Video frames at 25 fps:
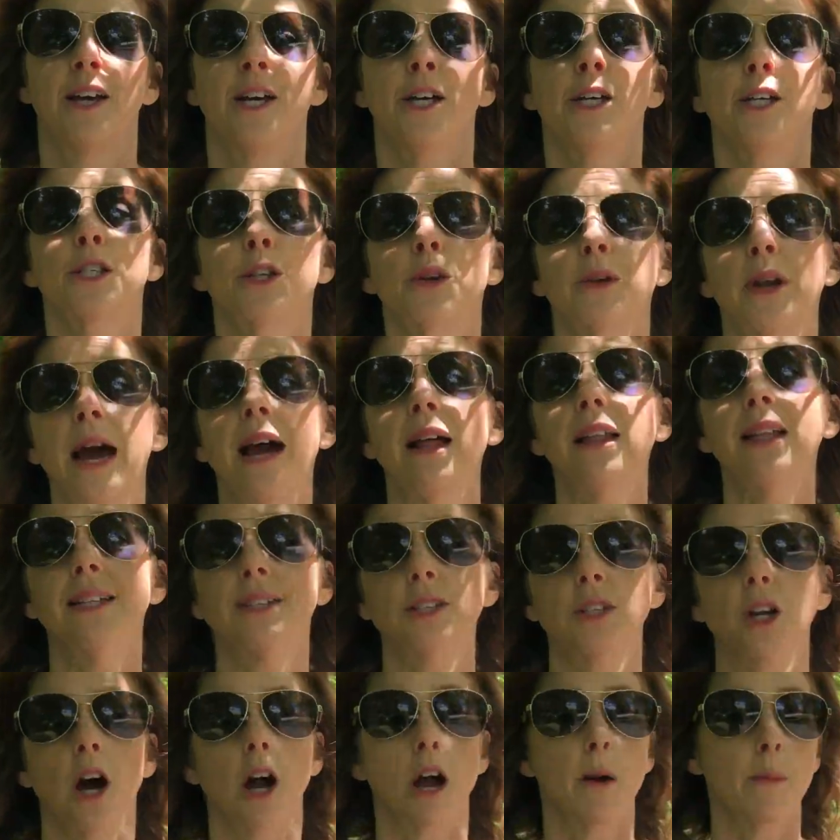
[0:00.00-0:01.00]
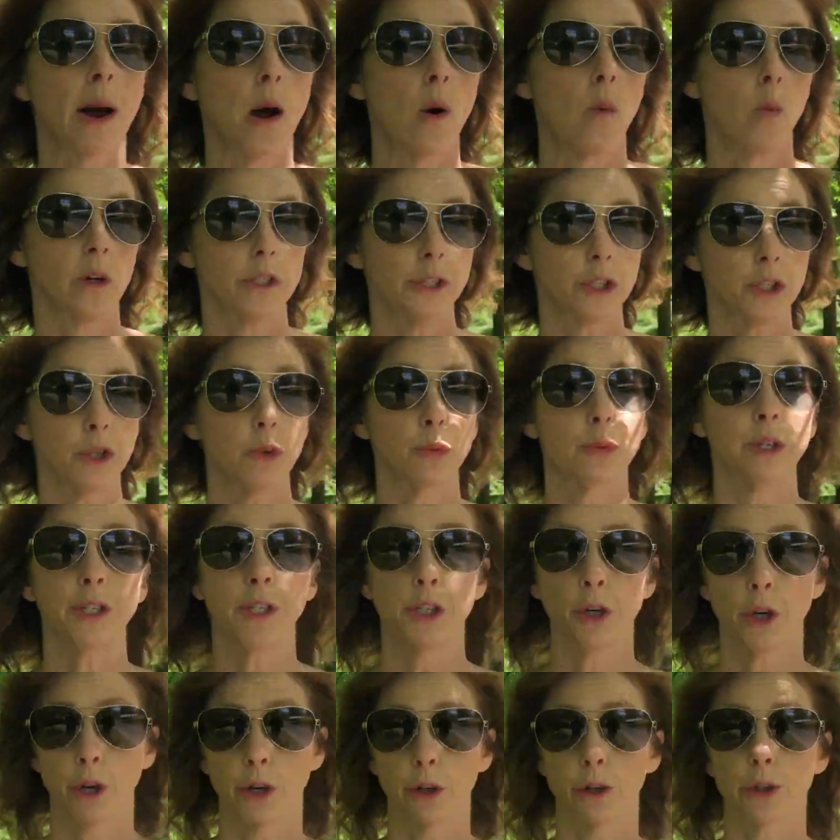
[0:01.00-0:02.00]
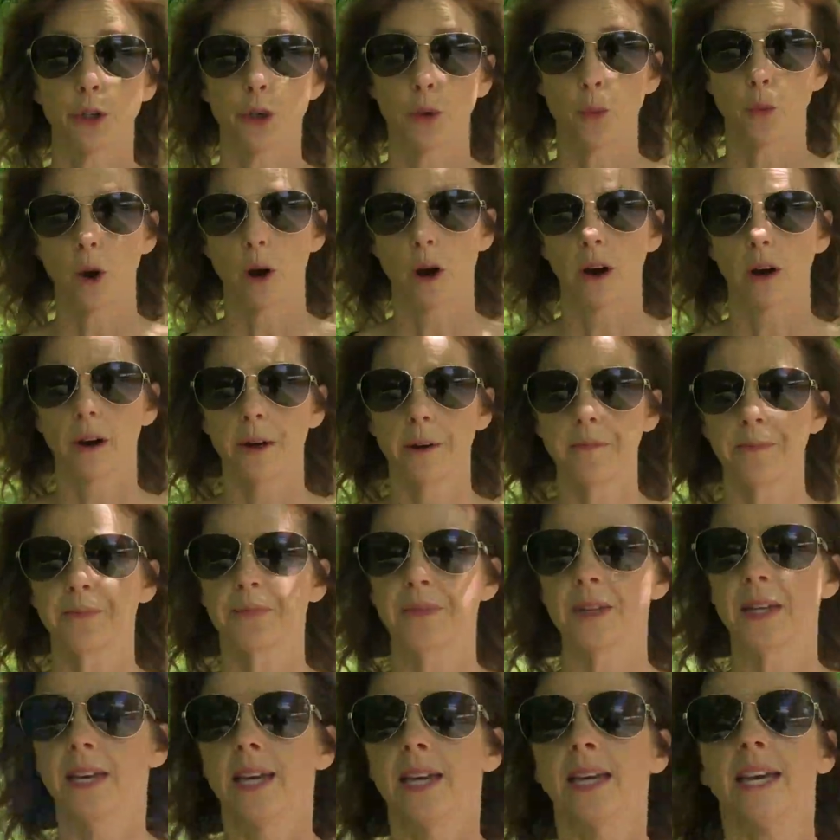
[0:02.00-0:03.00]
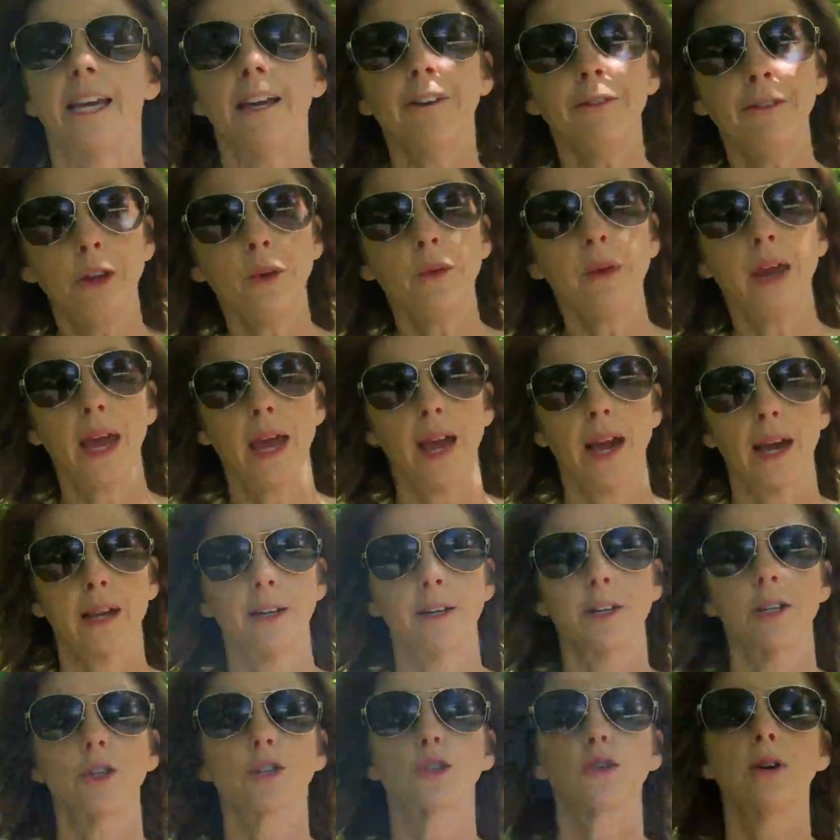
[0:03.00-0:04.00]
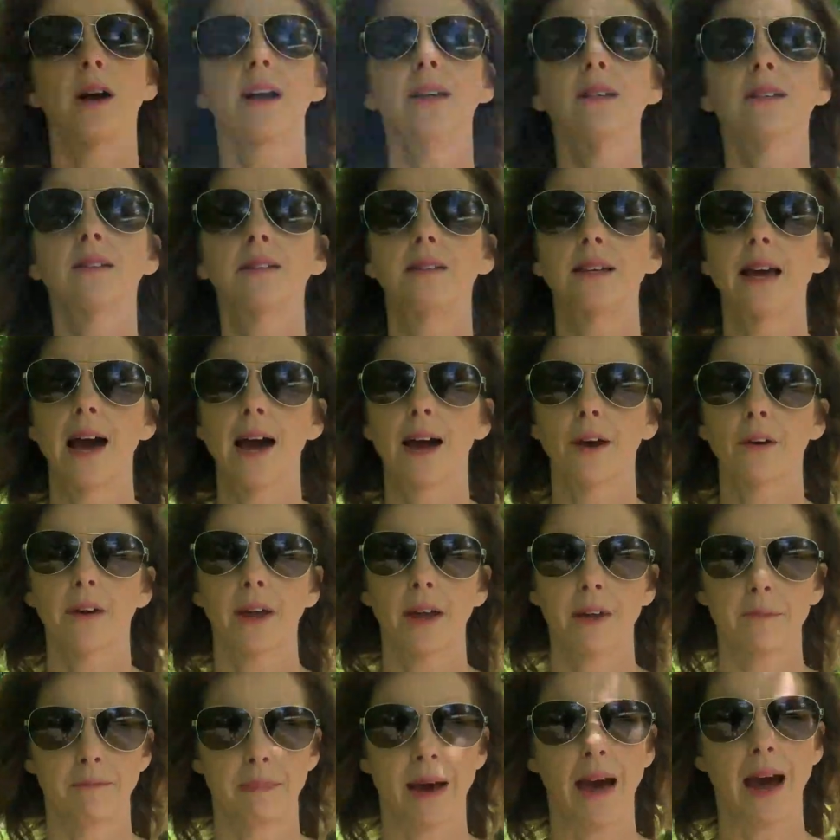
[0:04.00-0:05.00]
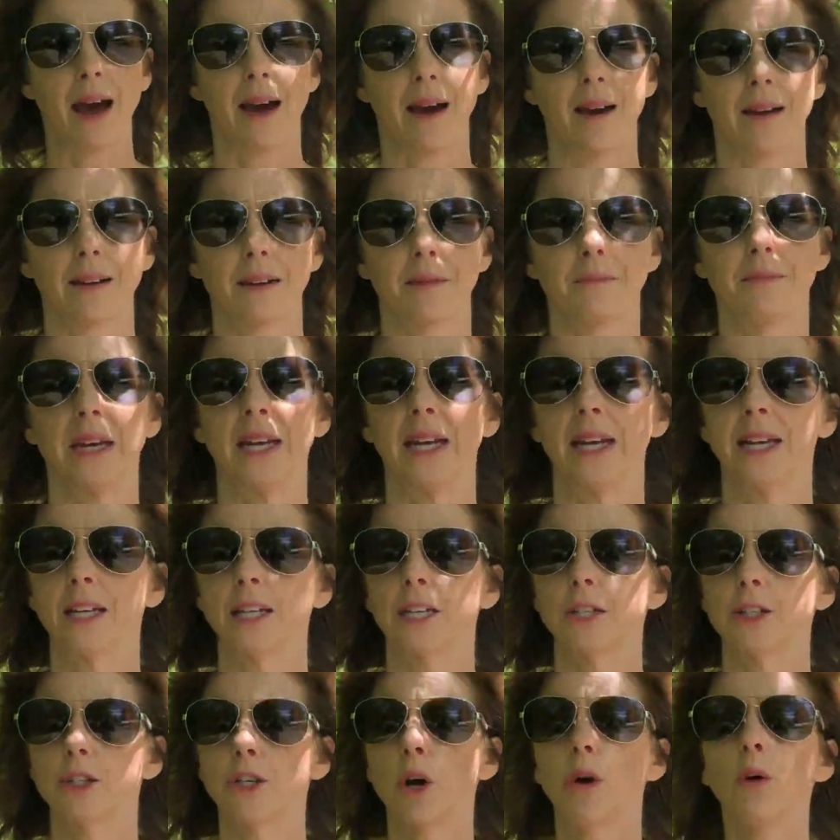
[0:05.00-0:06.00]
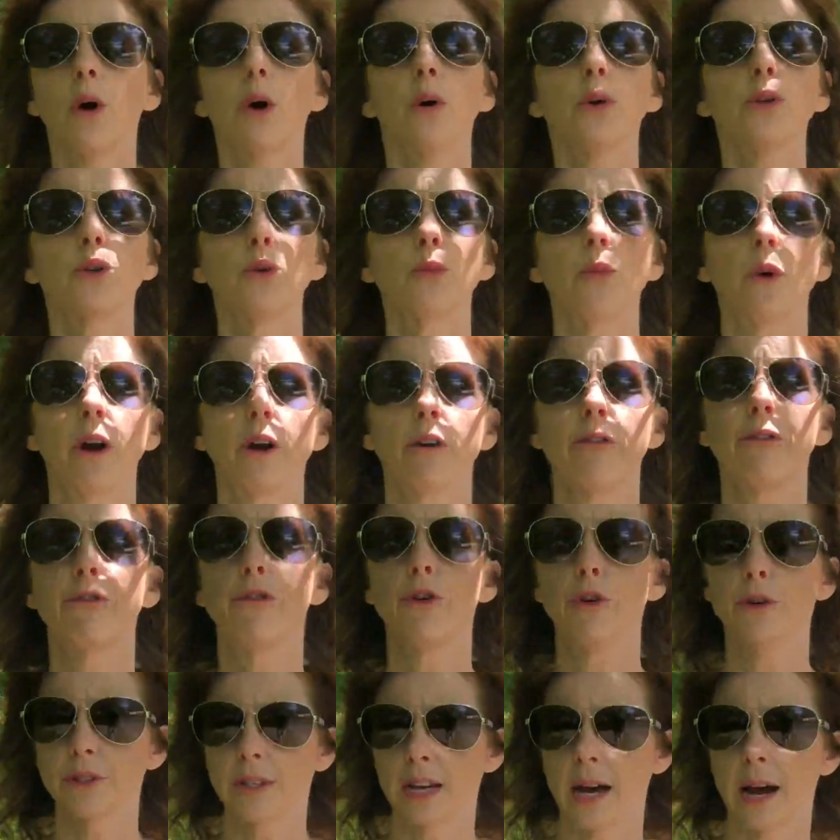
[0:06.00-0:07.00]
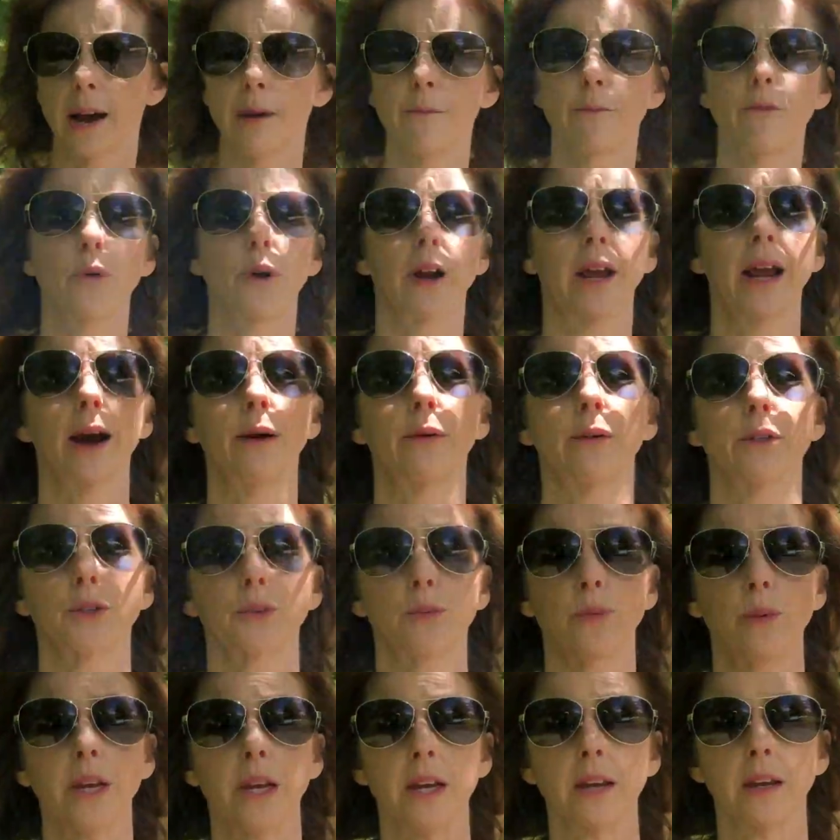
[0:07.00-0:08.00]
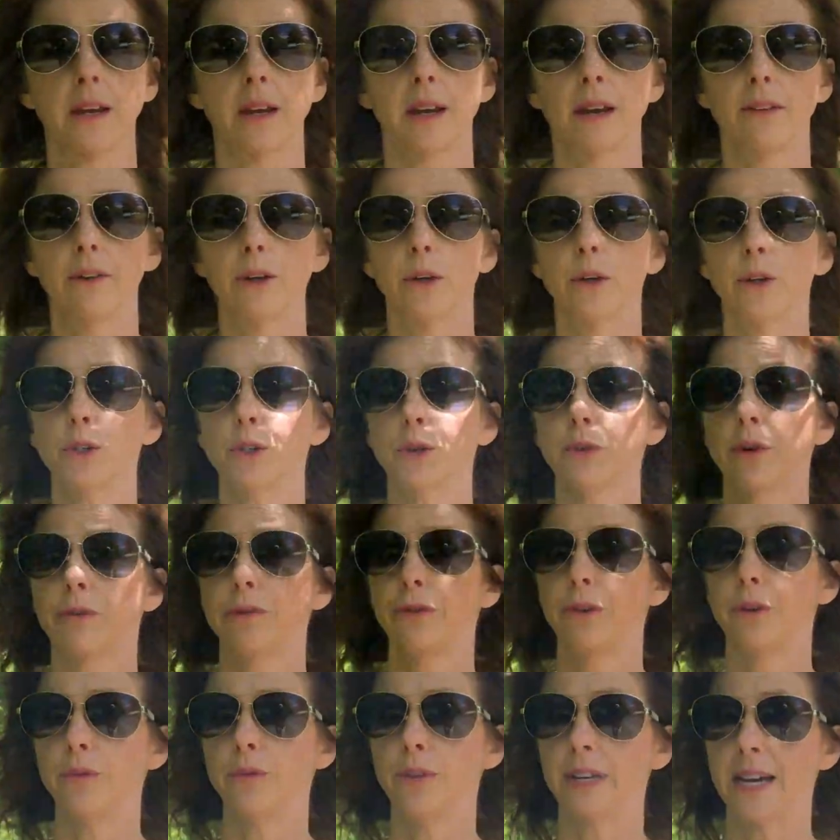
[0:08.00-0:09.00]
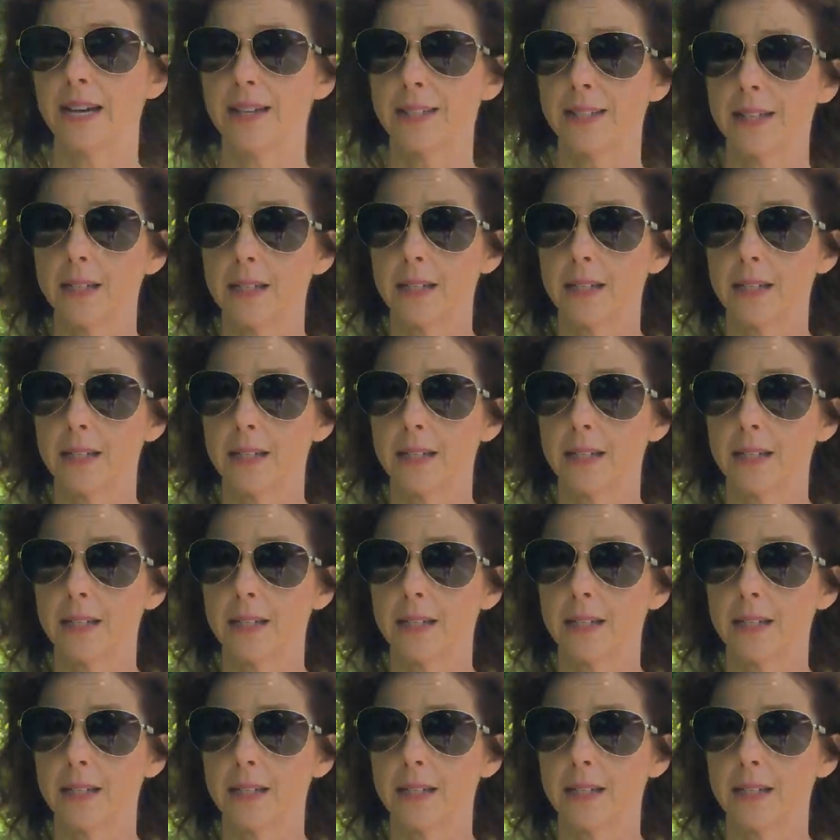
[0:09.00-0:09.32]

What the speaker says: So now let's talk about once you return to work. If you can, try staggering back, meaning don't go to work full-time 40 hours a week. If you can do a few days at a